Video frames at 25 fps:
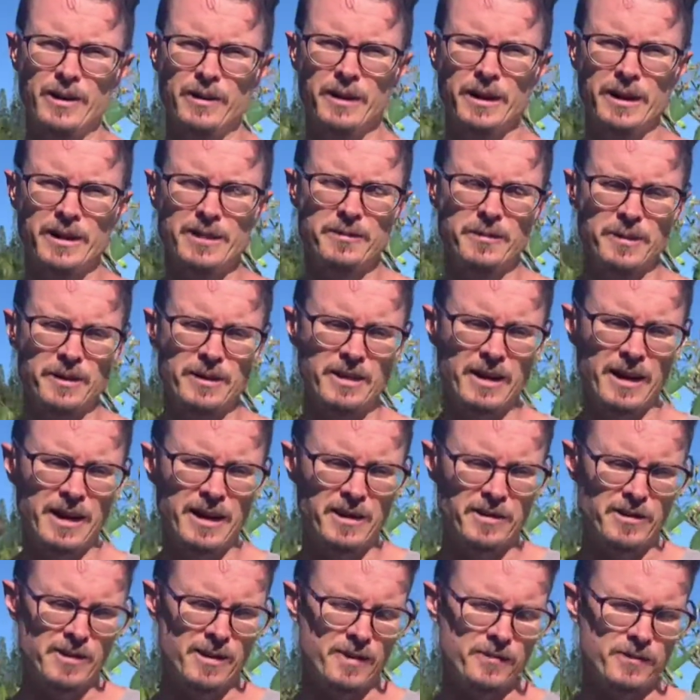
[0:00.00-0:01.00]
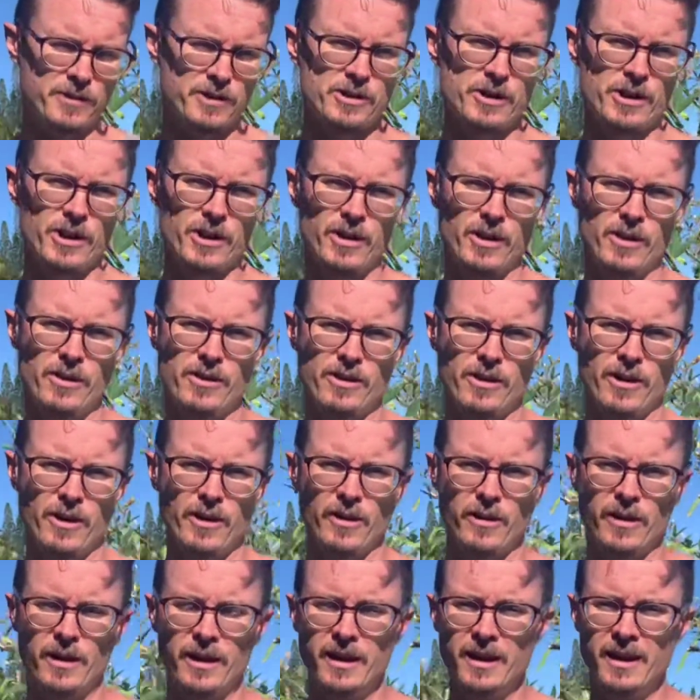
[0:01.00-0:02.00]
We got some exciting stuff to show you,
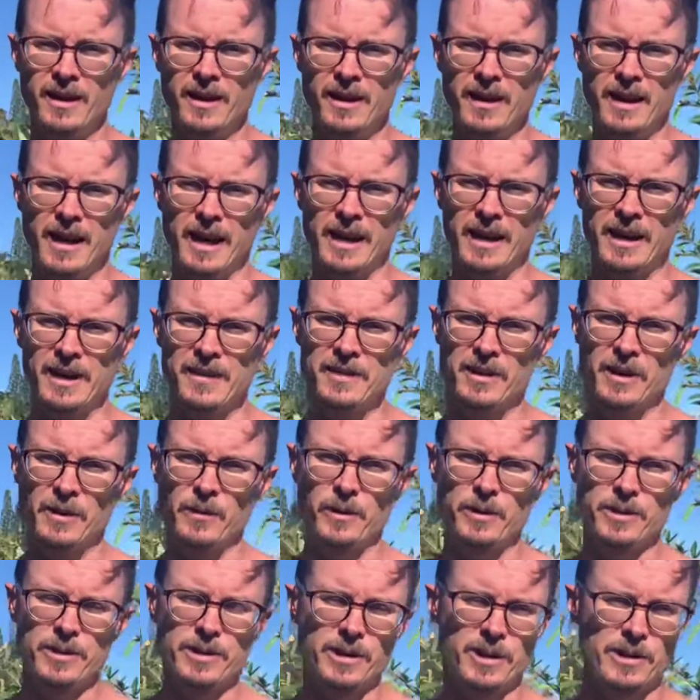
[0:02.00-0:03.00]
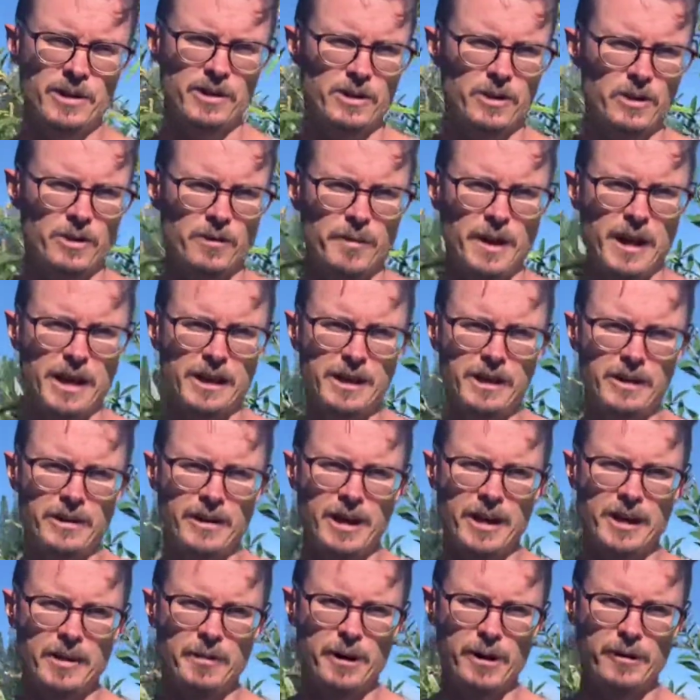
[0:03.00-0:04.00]
so hang in there and we'll see you soon back here at
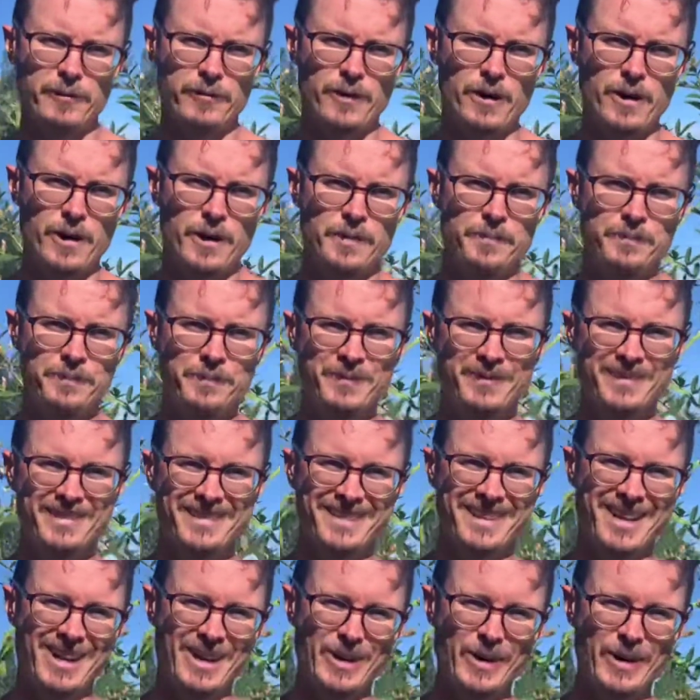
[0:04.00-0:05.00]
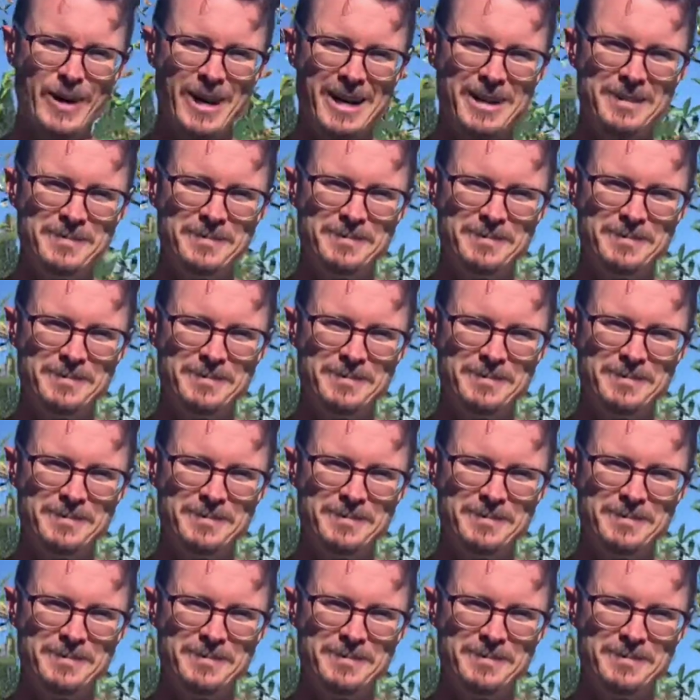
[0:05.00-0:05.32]
Ina Bear Farm. Aloha.